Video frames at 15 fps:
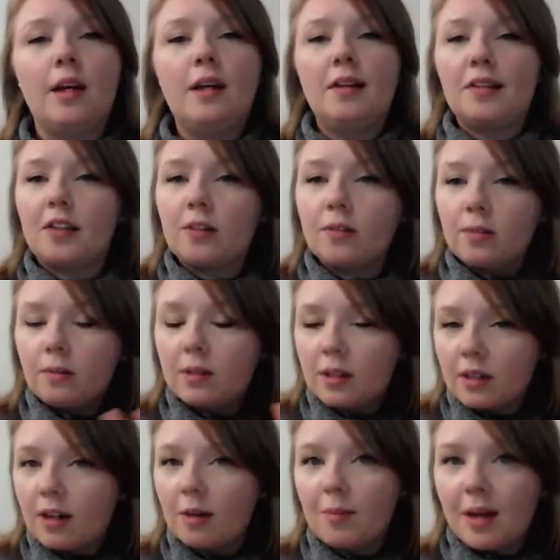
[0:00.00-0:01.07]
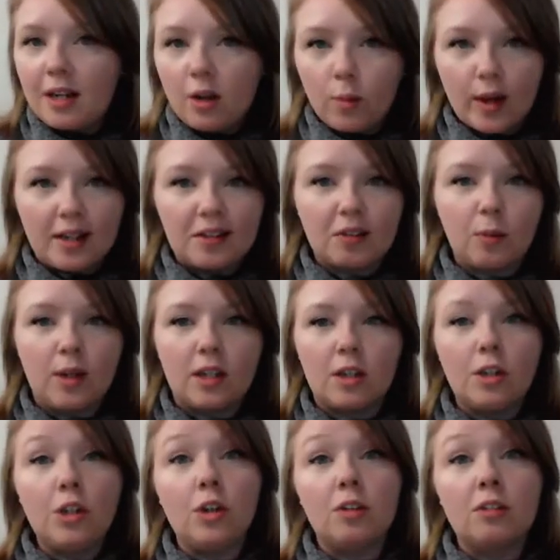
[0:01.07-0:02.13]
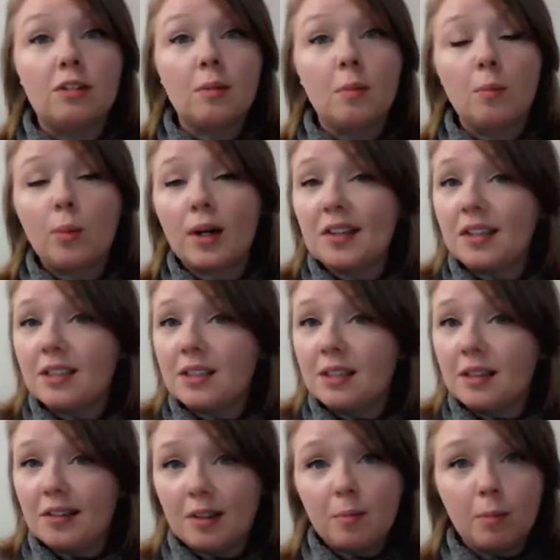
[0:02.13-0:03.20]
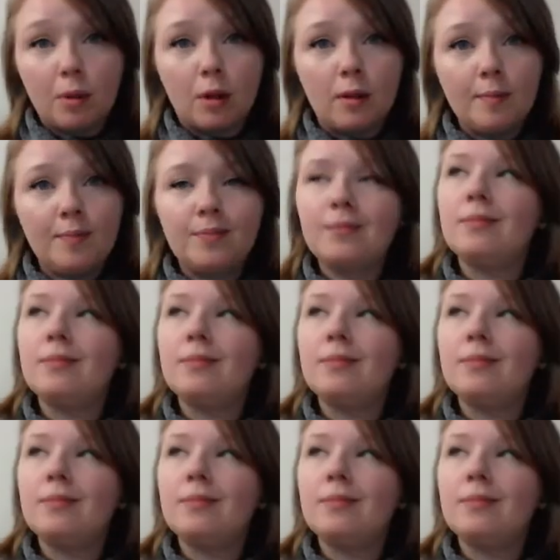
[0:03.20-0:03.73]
So there are many ways we can use present simple